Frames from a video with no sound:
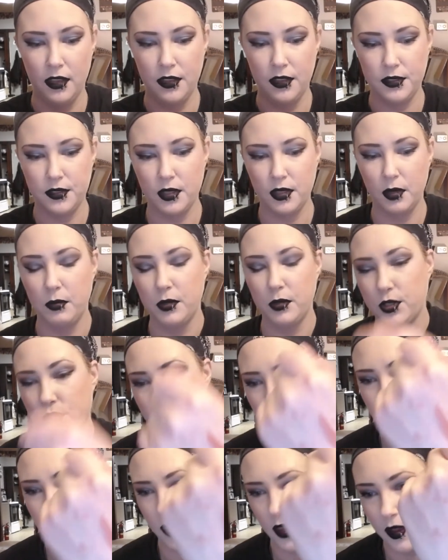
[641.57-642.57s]
So I'm going to
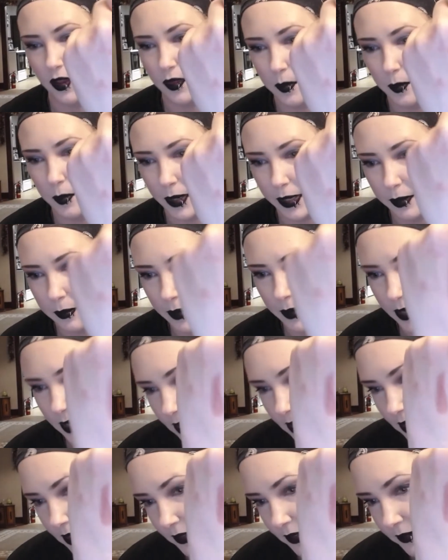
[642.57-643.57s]
show you that on the back of my
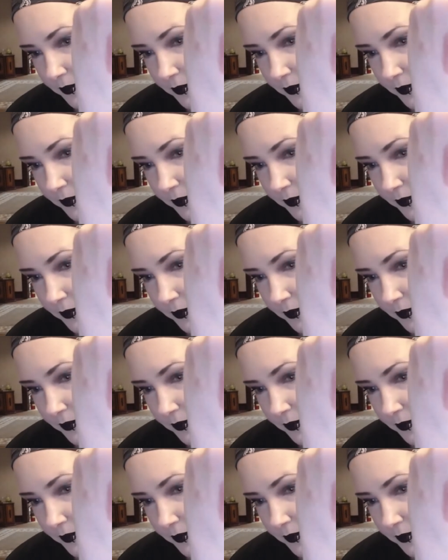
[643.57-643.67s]
hand.